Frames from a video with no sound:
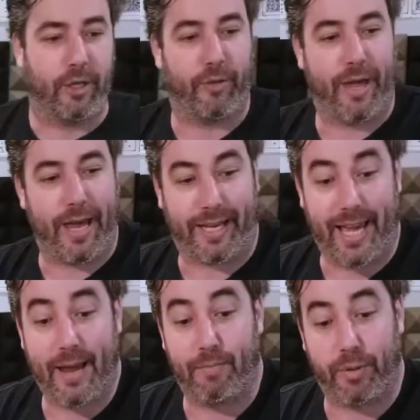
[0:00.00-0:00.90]
so that,
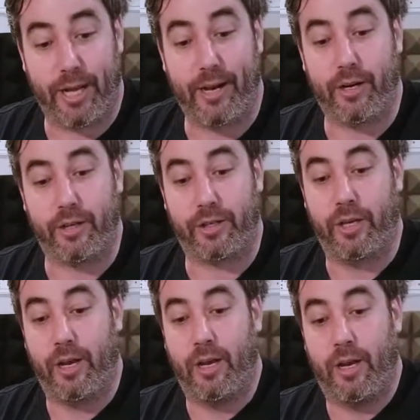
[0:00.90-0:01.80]
again,
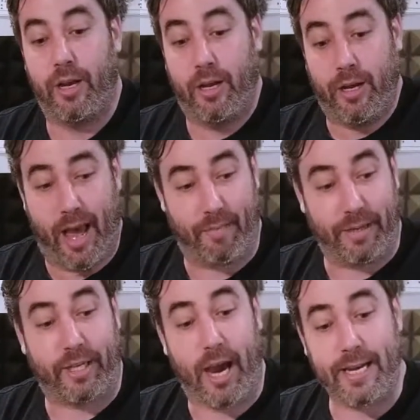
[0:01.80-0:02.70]
players have
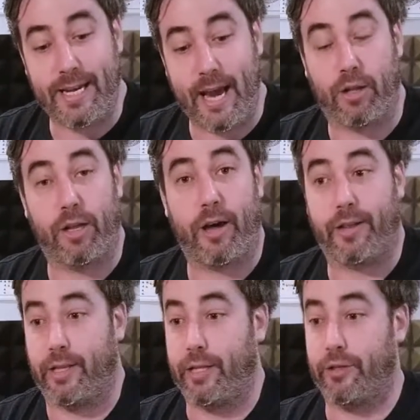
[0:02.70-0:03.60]
been cutting down a
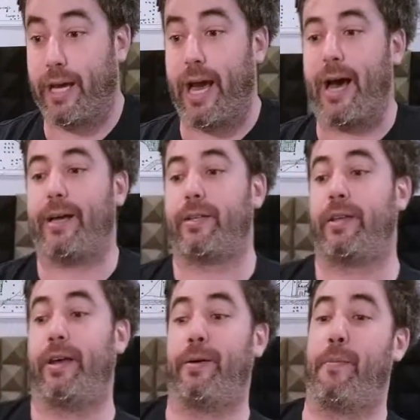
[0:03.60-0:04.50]
lot of the little guys,